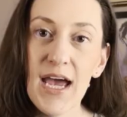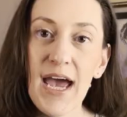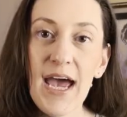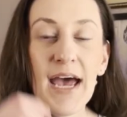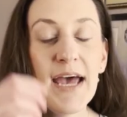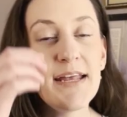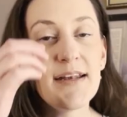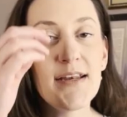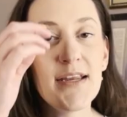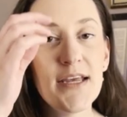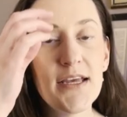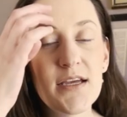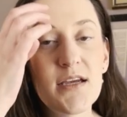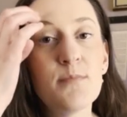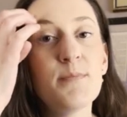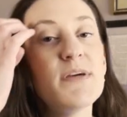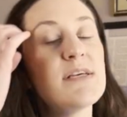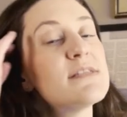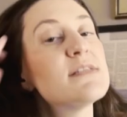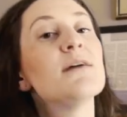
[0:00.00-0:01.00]
And it
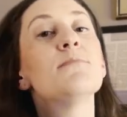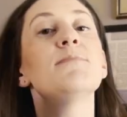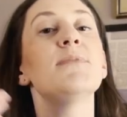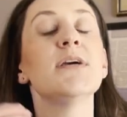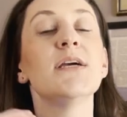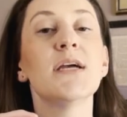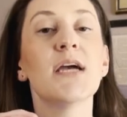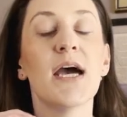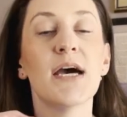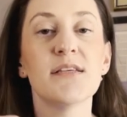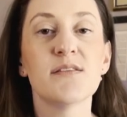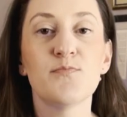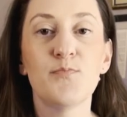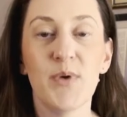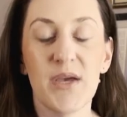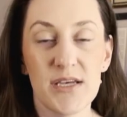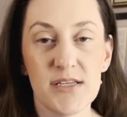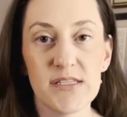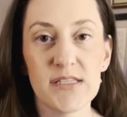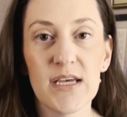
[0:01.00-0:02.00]
can be something as
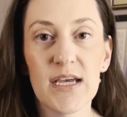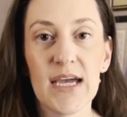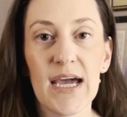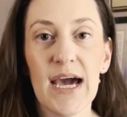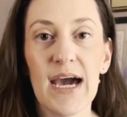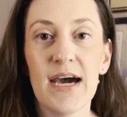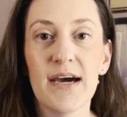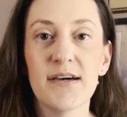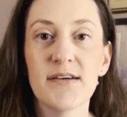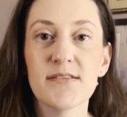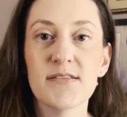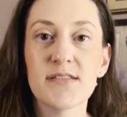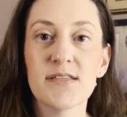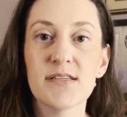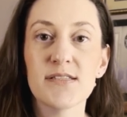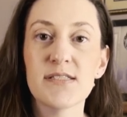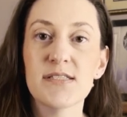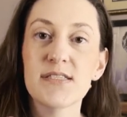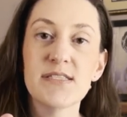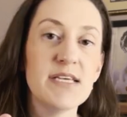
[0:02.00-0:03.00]
basic as
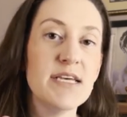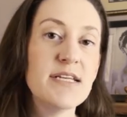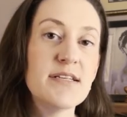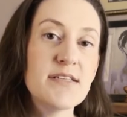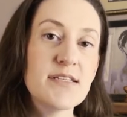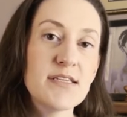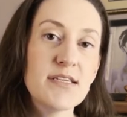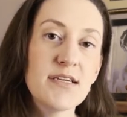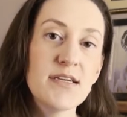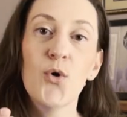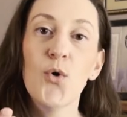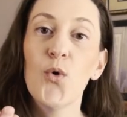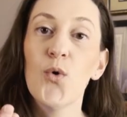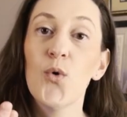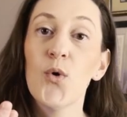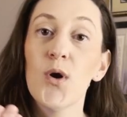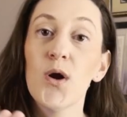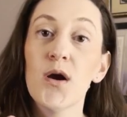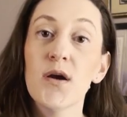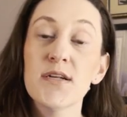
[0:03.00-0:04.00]
sit
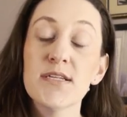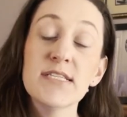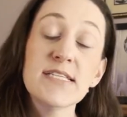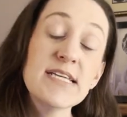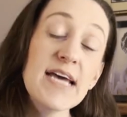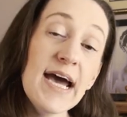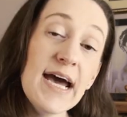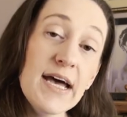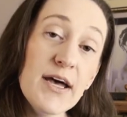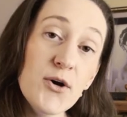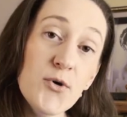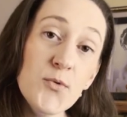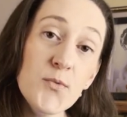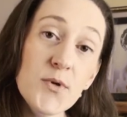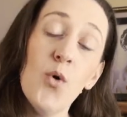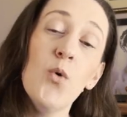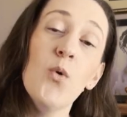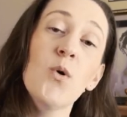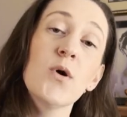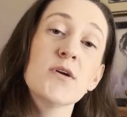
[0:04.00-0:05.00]
or
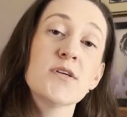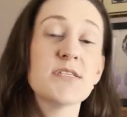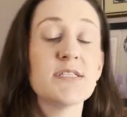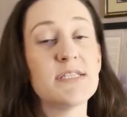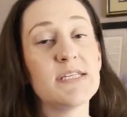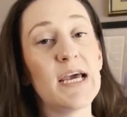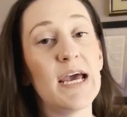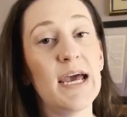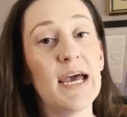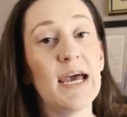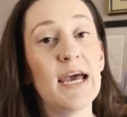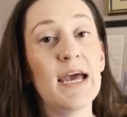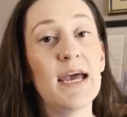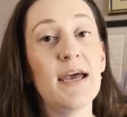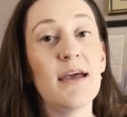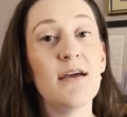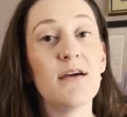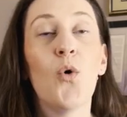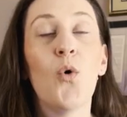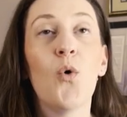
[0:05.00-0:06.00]
down or
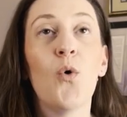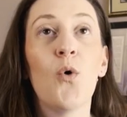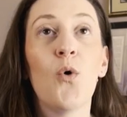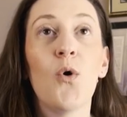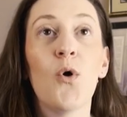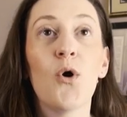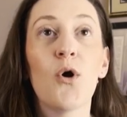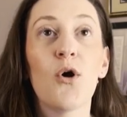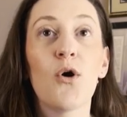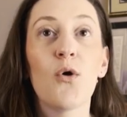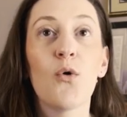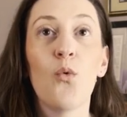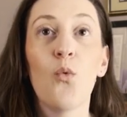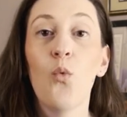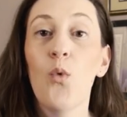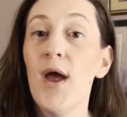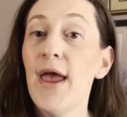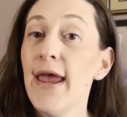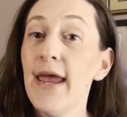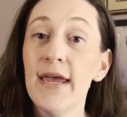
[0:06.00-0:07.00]
stay or
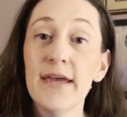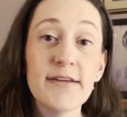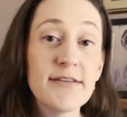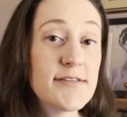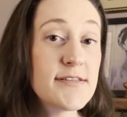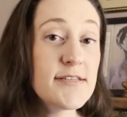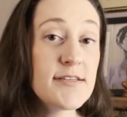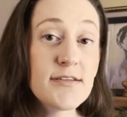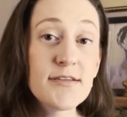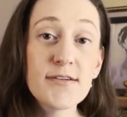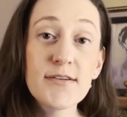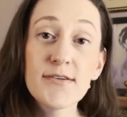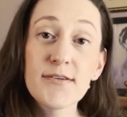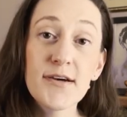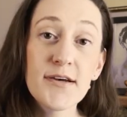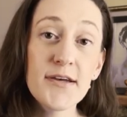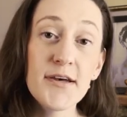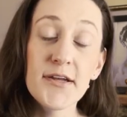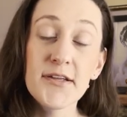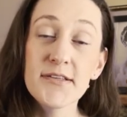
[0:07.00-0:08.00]
wait
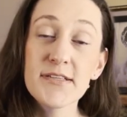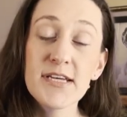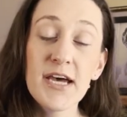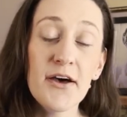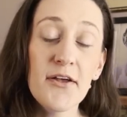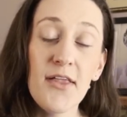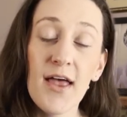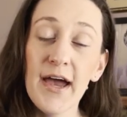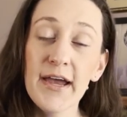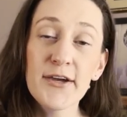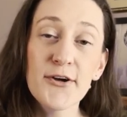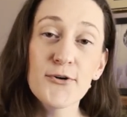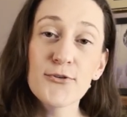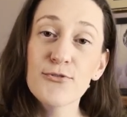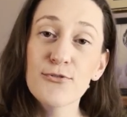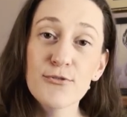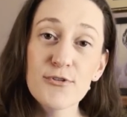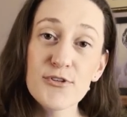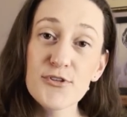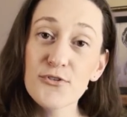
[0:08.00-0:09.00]
until I go
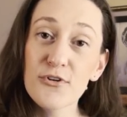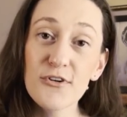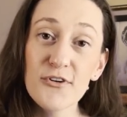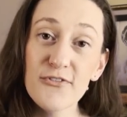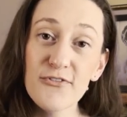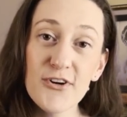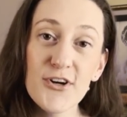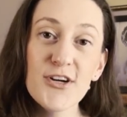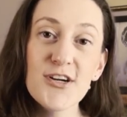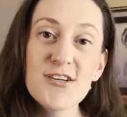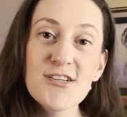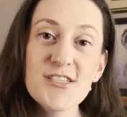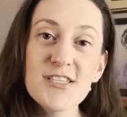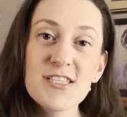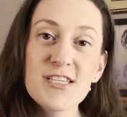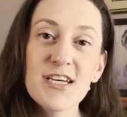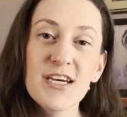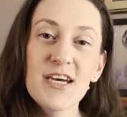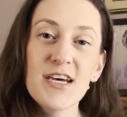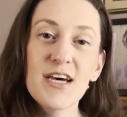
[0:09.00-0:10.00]
through the door first.